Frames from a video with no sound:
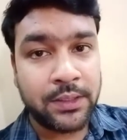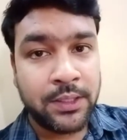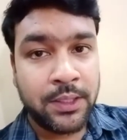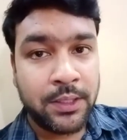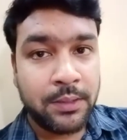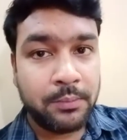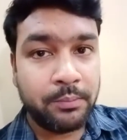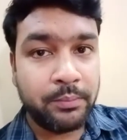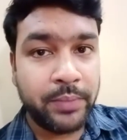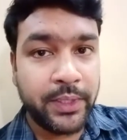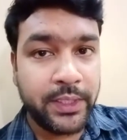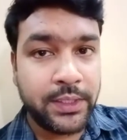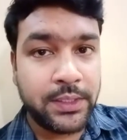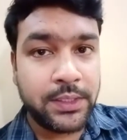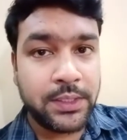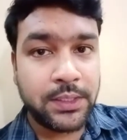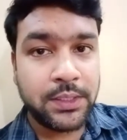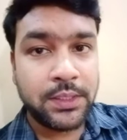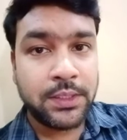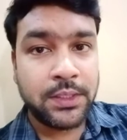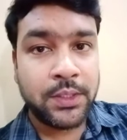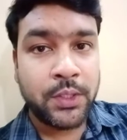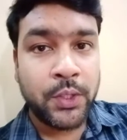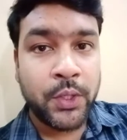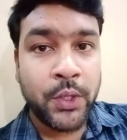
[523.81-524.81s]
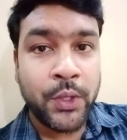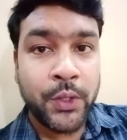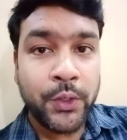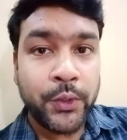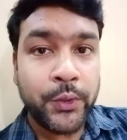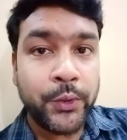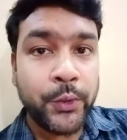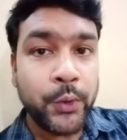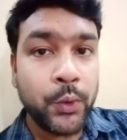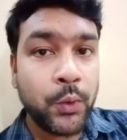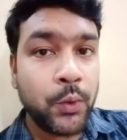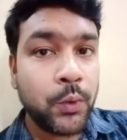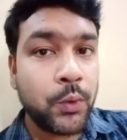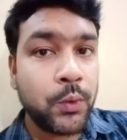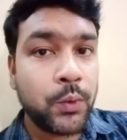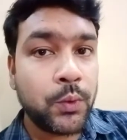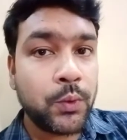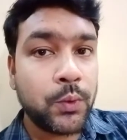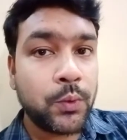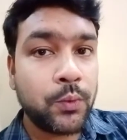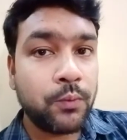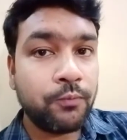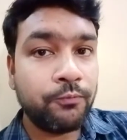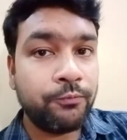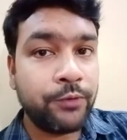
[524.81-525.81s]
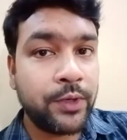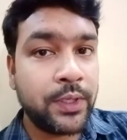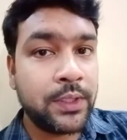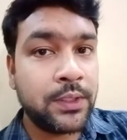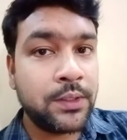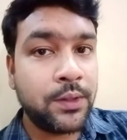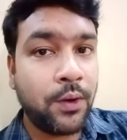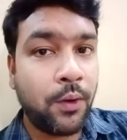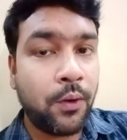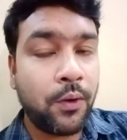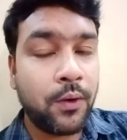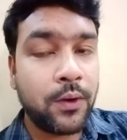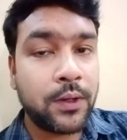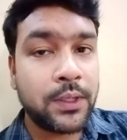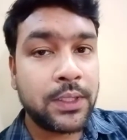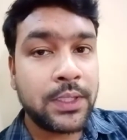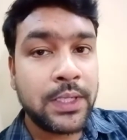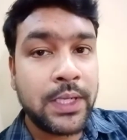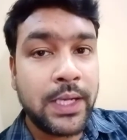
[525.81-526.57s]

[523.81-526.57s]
but no one or